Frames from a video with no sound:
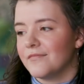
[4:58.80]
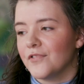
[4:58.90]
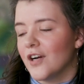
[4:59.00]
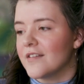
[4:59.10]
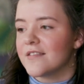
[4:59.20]

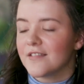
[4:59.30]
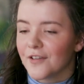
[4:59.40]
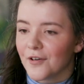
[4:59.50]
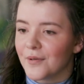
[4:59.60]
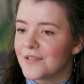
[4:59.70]
for us to
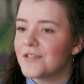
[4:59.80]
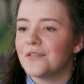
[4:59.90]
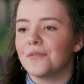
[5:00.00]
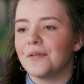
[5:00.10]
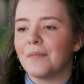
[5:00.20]
go
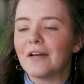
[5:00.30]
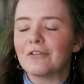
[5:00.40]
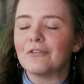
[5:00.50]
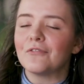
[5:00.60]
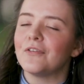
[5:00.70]
into a
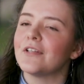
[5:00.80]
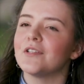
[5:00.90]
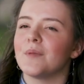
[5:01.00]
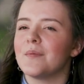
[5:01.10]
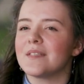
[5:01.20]
medical
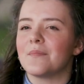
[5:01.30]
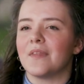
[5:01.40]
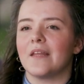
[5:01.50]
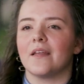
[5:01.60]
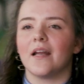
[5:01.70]
field, maybe
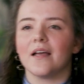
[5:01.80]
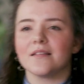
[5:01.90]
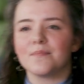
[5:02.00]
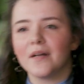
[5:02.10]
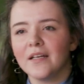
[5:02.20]
something that
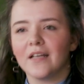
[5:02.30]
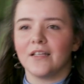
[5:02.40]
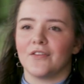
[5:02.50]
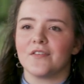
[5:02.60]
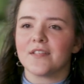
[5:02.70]
has money on
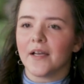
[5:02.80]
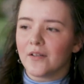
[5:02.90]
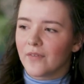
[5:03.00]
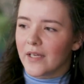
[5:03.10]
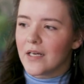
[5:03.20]
the other side
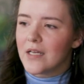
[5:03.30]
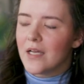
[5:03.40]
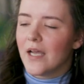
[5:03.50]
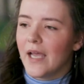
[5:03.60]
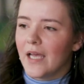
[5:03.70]
of it.
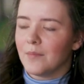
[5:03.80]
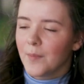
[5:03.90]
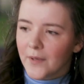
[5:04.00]
And my